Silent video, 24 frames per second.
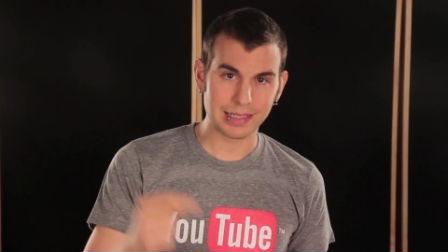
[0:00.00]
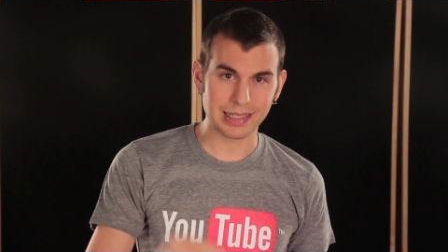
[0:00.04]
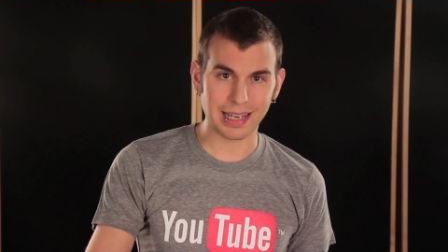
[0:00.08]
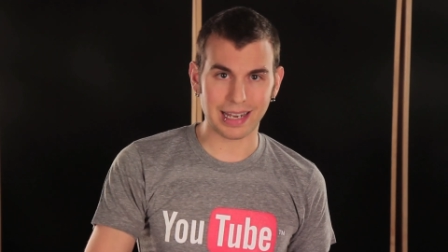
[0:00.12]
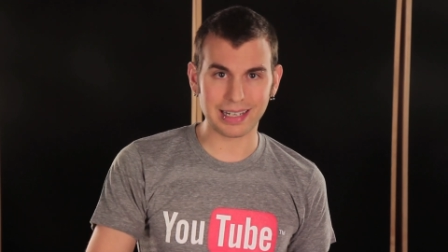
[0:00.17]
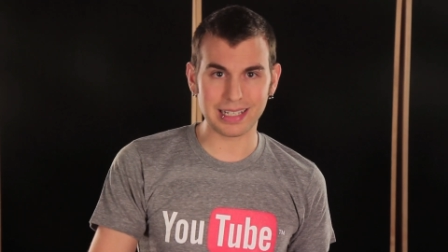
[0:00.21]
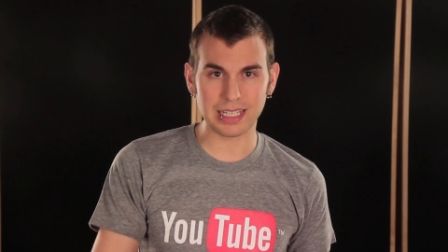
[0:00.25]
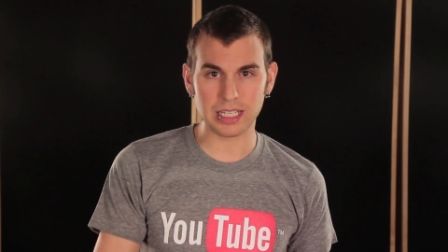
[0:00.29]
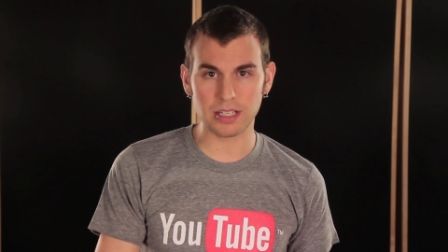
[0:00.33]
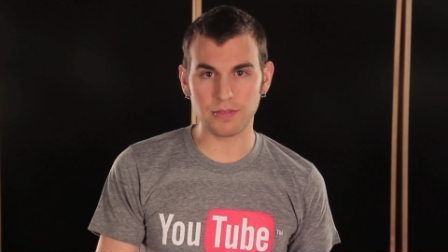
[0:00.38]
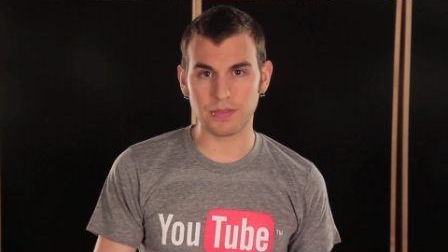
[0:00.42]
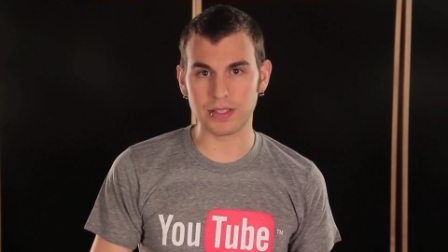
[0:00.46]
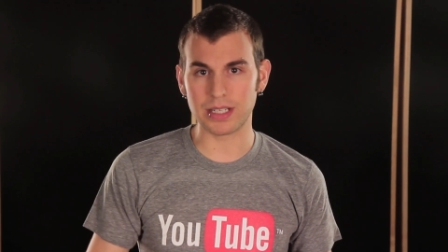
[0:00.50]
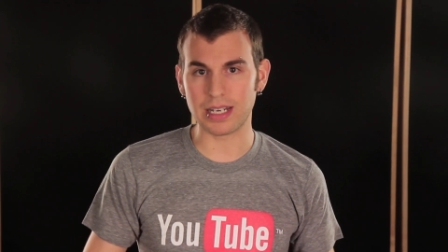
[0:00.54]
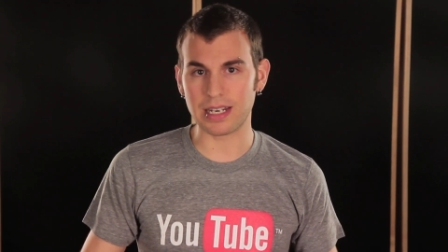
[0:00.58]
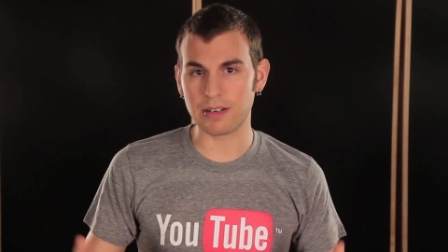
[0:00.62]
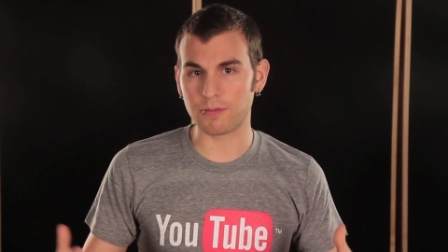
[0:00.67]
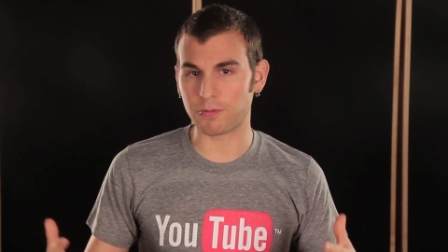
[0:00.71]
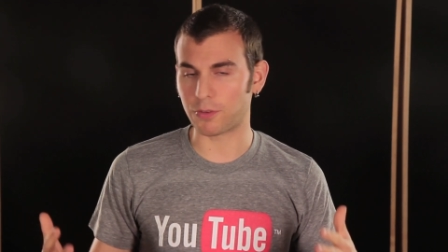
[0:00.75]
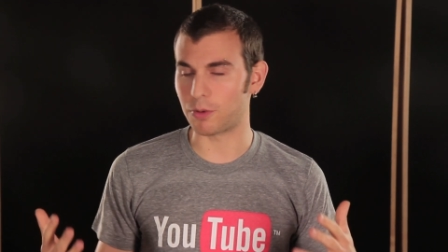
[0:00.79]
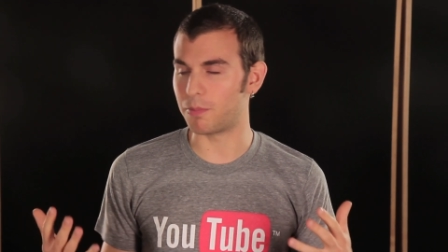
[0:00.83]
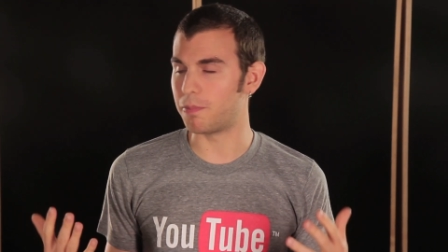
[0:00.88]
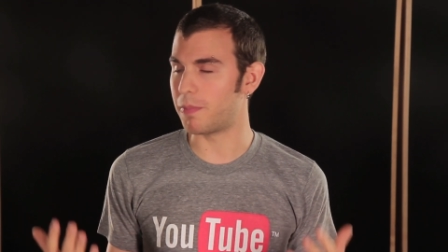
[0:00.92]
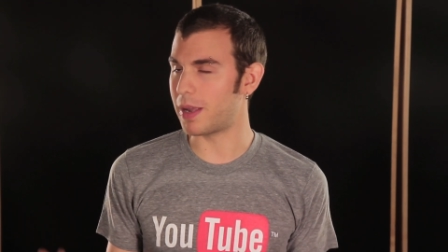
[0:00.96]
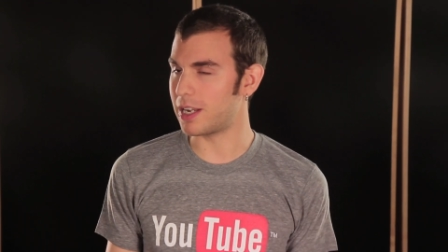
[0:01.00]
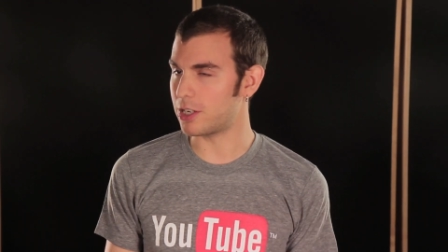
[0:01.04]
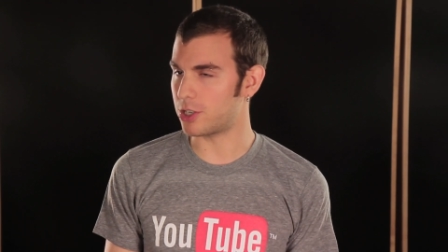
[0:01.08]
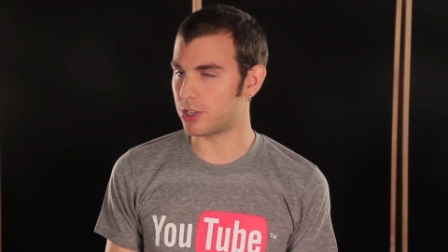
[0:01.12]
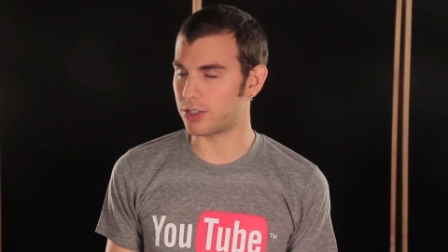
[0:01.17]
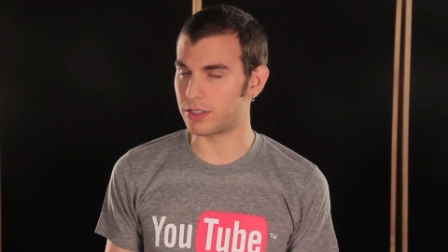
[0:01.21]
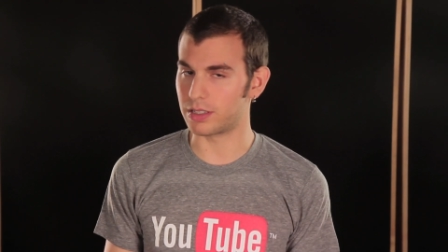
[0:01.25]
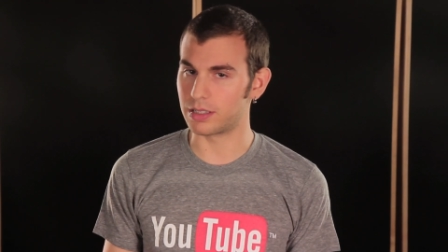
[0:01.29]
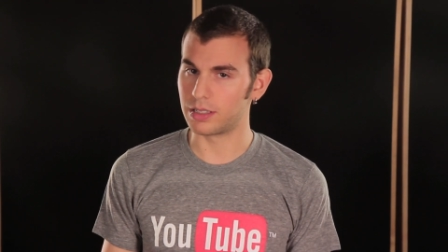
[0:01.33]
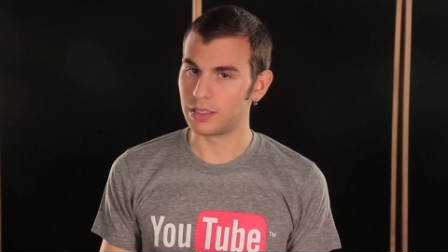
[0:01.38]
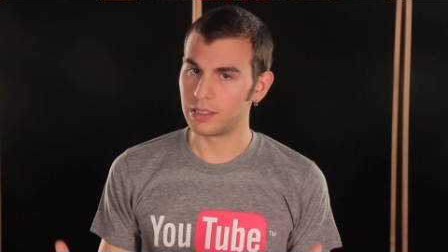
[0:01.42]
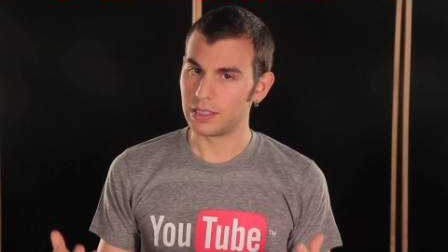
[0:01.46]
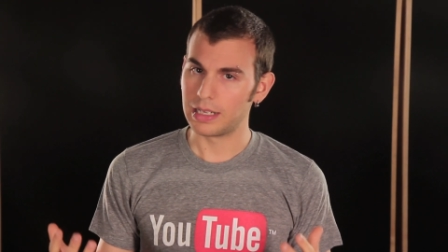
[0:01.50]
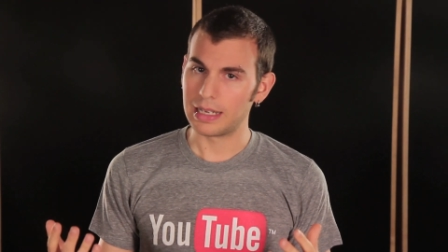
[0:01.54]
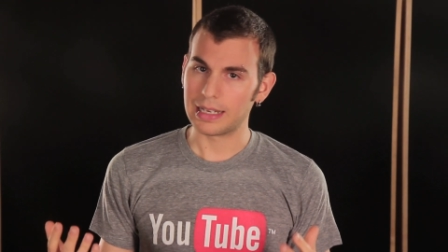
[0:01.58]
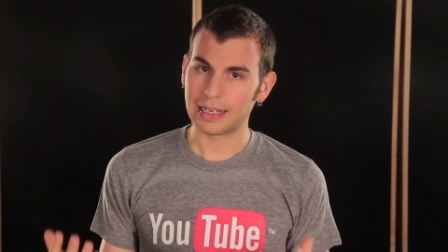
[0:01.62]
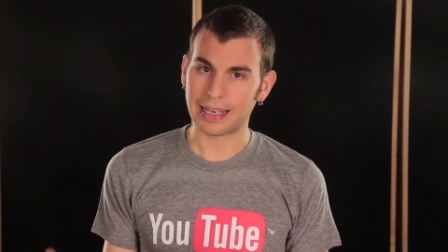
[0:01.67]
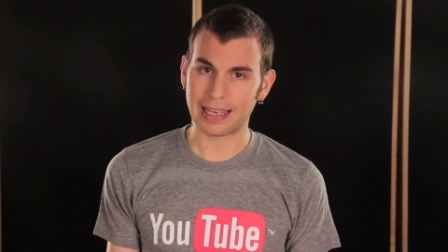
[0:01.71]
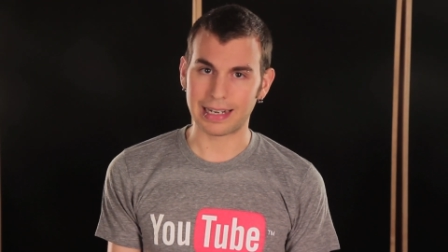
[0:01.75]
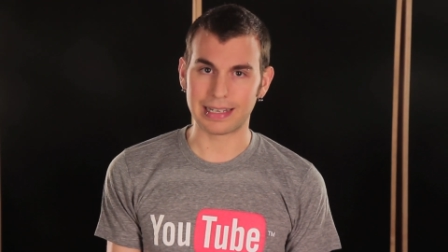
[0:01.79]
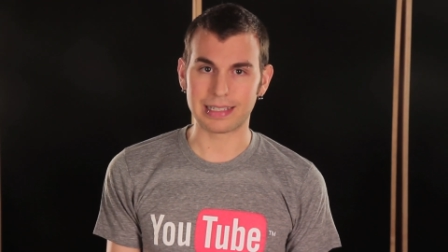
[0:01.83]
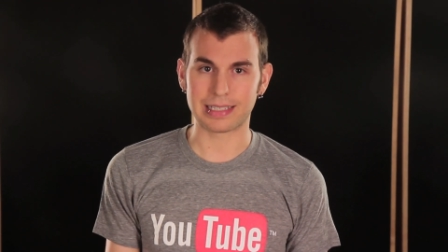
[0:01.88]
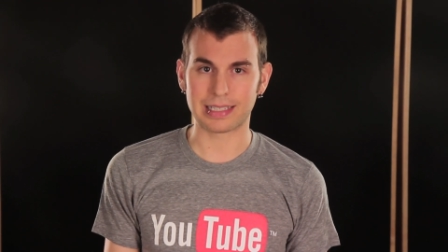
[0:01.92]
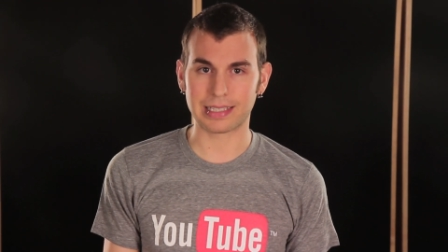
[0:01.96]
not even information,
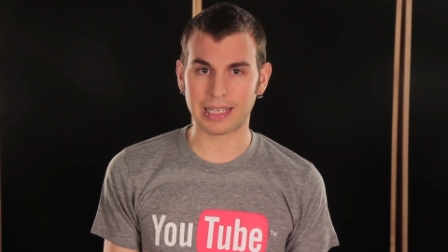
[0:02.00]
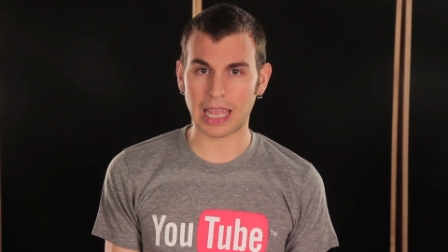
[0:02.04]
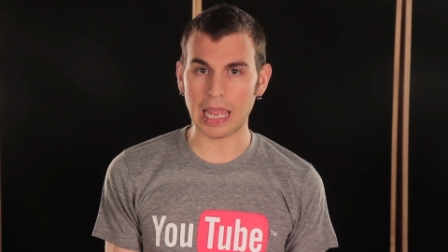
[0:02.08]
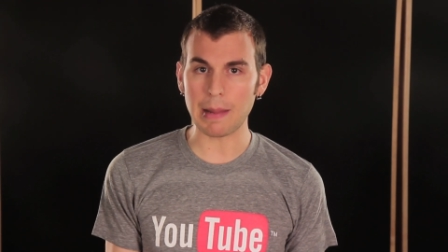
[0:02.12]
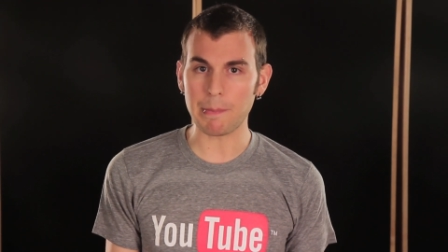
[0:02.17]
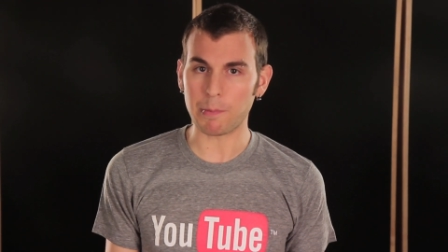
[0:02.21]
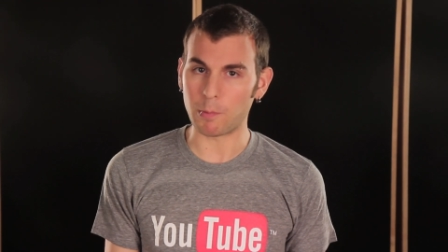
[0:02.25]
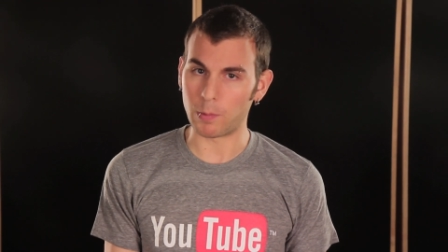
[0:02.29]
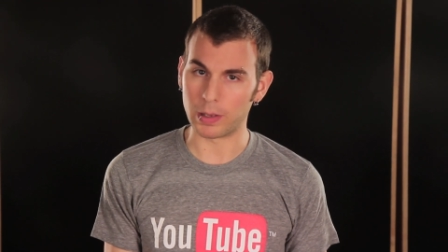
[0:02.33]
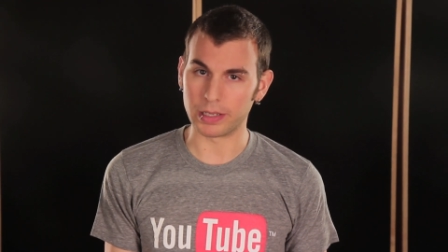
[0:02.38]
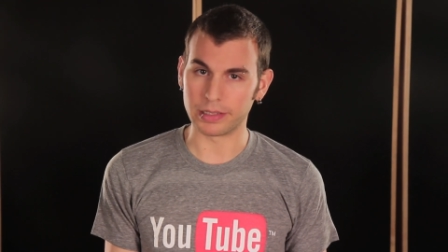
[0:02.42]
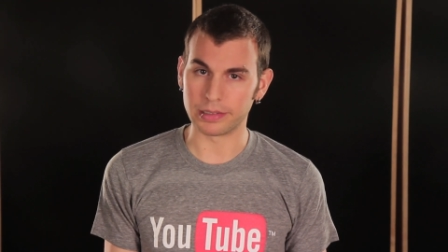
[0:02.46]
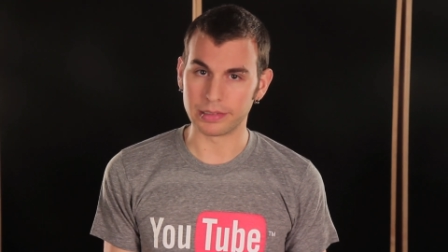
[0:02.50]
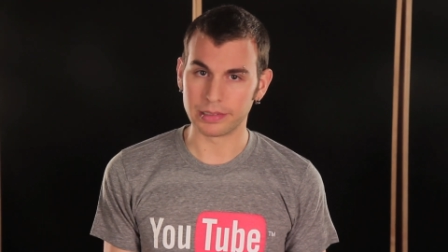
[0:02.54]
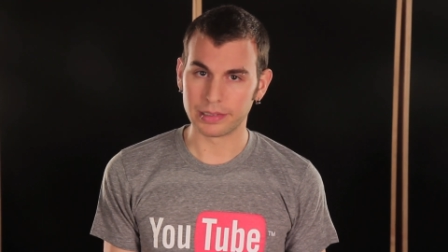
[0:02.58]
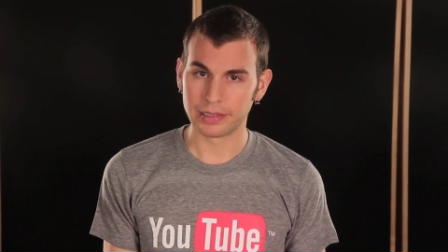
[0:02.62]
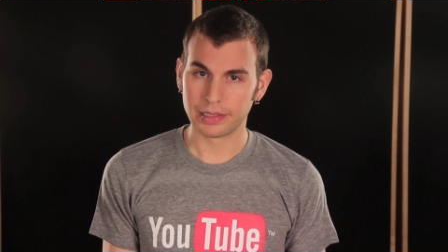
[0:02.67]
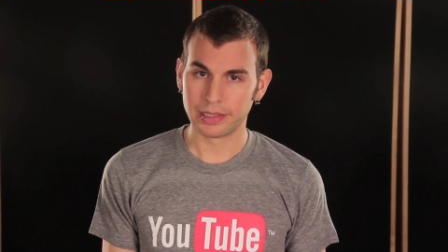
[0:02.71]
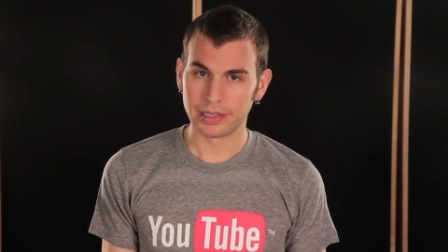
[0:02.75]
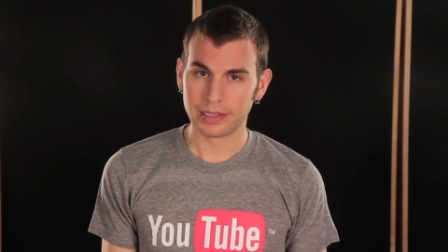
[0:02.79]
can escape one.